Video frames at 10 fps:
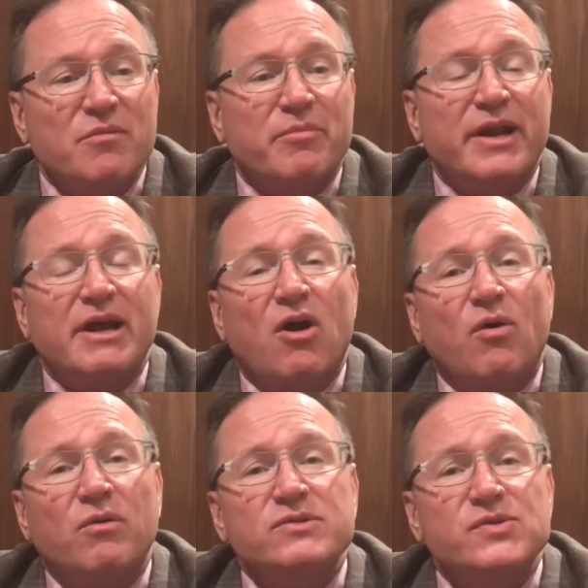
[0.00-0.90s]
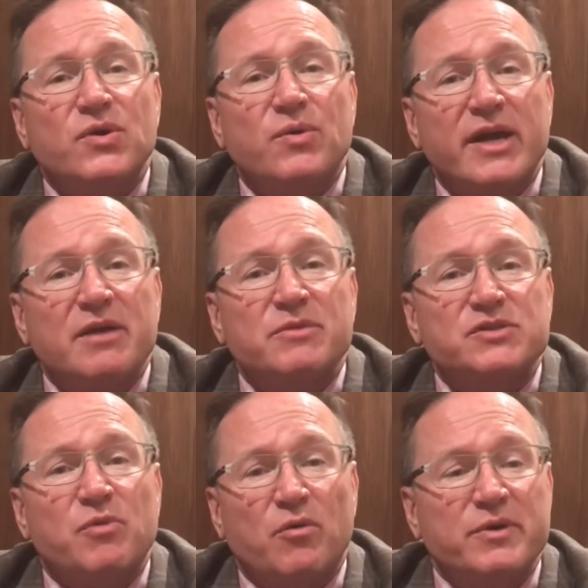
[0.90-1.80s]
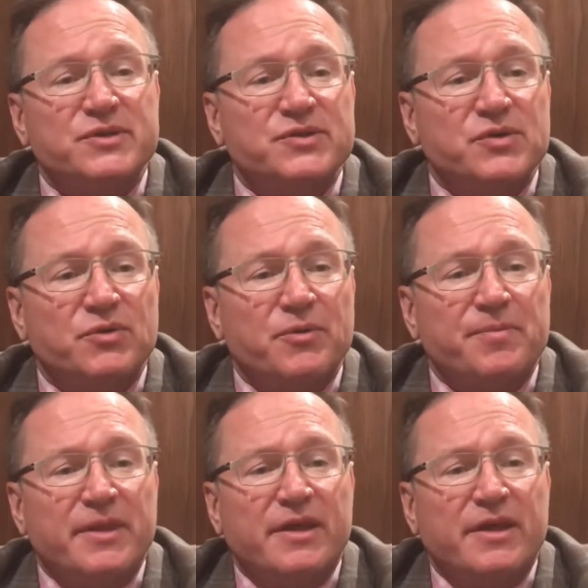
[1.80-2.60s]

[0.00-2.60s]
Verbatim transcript: but I also am a small business owner.